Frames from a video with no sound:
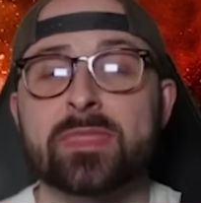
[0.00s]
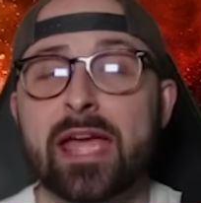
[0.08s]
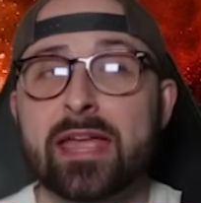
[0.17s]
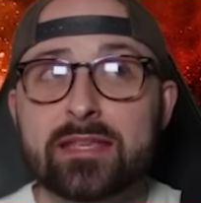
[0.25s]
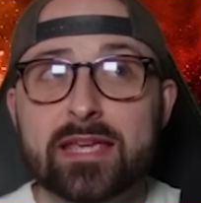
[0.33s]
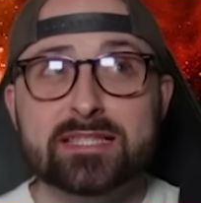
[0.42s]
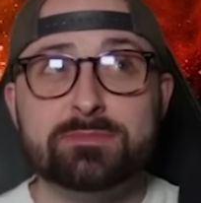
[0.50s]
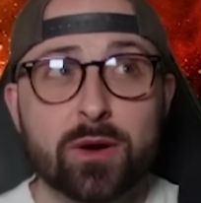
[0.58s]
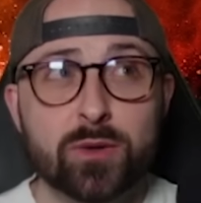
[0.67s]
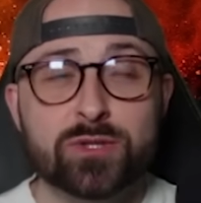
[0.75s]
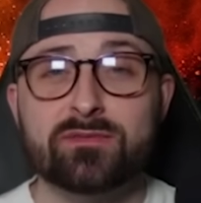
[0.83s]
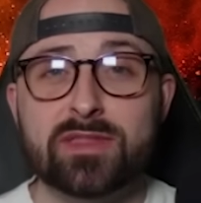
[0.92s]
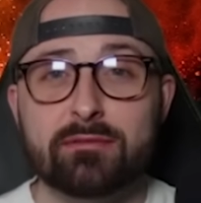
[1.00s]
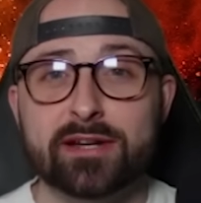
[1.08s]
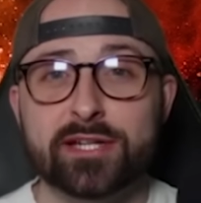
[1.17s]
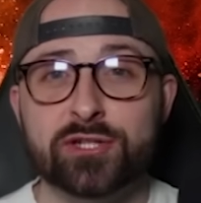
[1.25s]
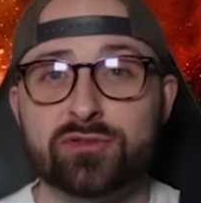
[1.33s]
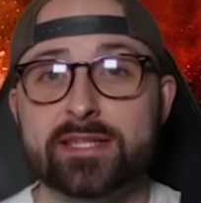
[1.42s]
And yes, most of their
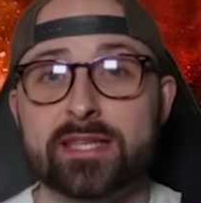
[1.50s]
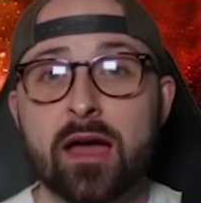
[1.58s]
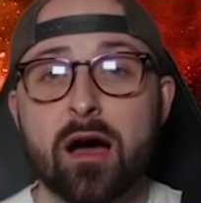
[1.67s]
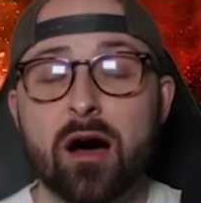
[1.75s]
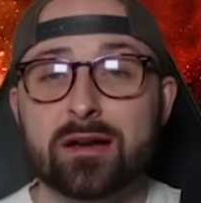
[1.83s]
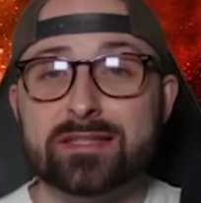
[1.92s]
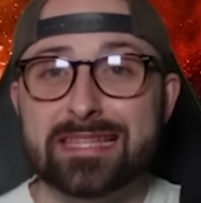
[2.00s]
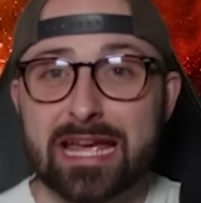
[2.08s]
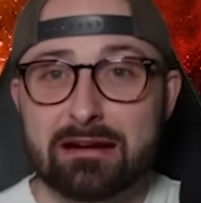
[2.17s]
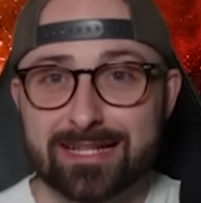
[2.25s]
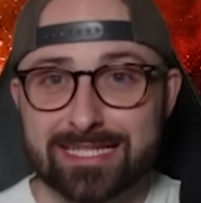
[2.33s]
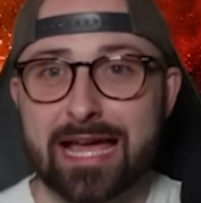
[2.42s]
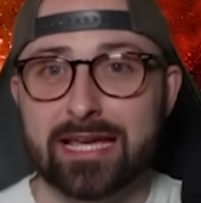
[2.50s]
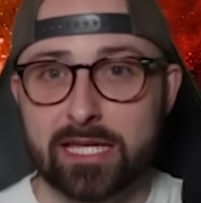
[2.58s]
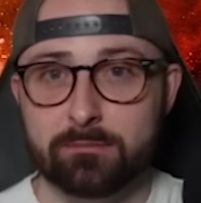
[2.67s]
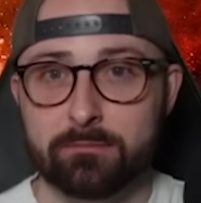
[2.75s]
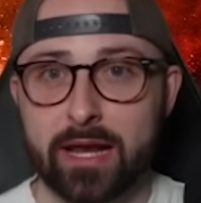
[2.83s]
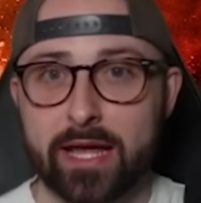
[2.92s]
injuries are to their attacking